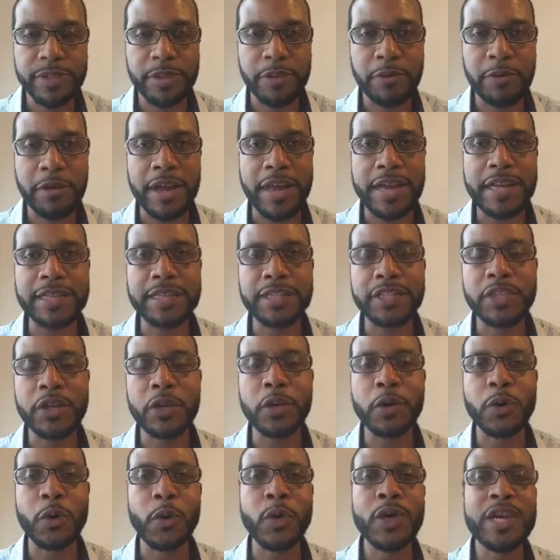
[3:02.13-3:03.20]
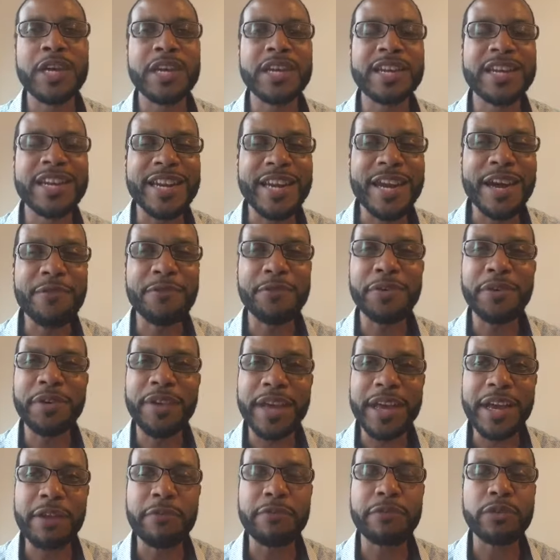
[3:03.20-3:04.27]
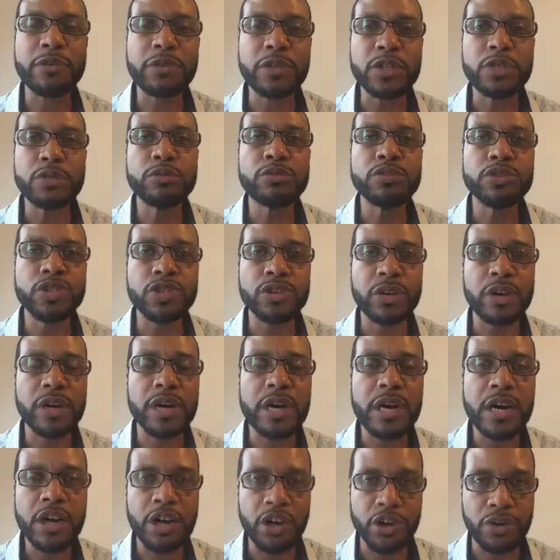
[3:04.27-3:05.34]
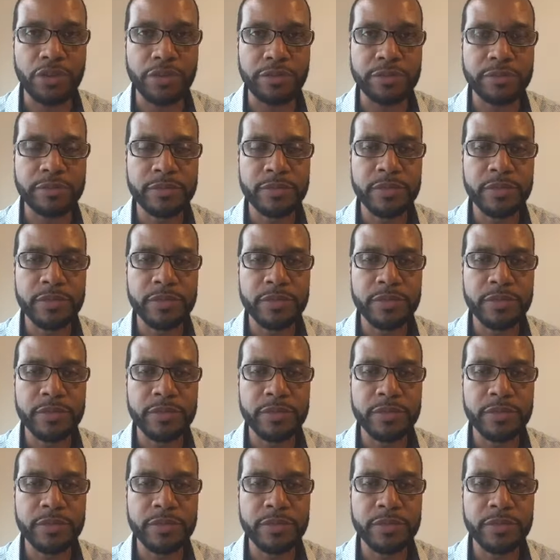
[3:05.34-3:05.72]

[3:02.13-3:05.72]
All right, so never ever lose your hunger.